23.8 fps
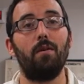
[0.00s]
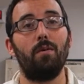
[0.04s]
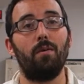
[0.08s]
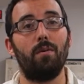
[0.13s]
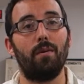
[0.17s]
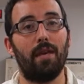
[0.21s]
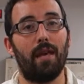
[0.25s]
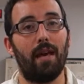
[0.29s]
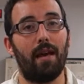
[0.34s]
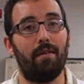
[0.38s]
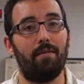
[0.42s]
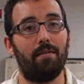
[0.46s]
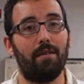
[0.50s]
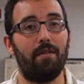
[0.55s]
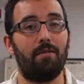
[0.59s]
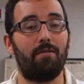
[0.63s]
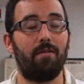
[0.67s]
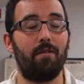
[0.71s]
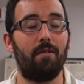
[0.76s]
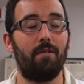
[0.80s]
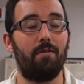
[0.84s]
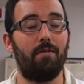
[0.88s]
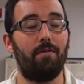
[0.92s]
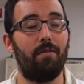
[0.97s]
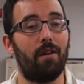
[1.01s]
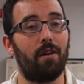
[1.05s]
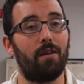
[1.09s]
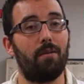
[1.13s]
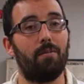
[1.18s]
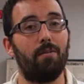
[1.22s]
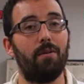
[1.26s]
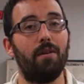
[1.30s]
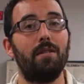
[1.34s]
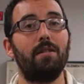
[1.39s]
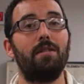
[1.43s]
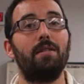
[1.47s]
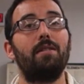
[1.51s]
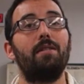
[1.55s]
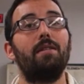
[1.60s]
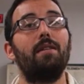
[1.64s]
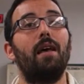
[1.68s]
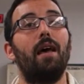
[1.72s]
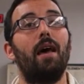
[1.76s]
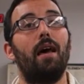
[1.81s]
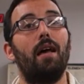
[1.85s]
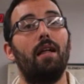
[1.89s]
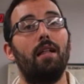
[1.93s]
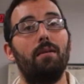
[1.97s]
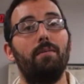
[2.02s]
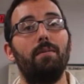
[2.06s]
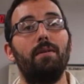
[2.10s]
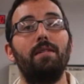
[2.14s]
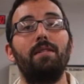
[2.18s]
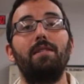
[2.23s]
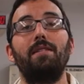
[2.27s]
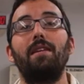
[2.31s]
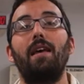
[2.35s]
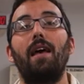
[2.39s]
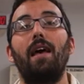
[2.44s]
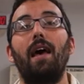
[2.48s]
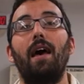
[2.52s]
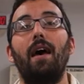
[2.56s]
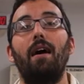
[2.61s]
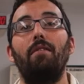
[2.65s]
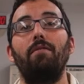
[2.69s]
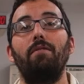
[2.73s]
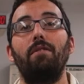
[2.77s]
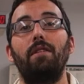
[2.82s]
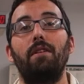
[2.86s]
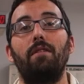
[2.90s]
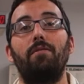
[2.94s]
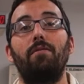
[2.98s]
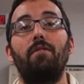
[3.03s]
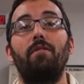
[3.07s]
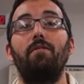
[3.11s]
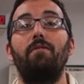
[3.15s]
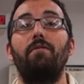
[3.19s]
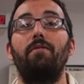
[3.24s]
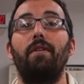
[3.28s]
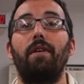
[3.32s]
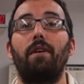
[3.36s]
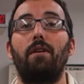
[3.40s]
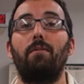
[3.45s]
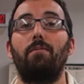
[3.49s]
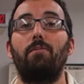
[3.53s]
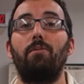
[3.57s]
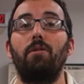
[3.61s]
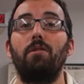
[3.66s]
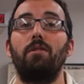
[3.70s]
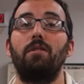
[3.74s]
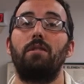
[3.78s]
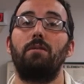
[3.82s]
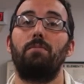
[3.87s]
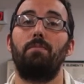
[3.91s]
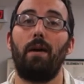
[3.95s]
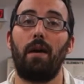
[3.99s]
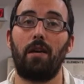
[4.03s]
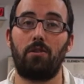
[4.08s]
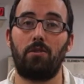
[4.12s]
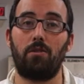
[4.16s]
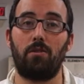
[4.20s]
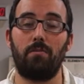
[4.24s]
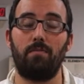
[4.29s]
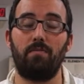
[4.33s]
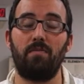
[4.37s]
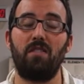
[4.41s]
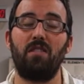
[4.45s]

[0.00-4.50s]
We have different fingerprints. Elements have different fingerprint spectrum.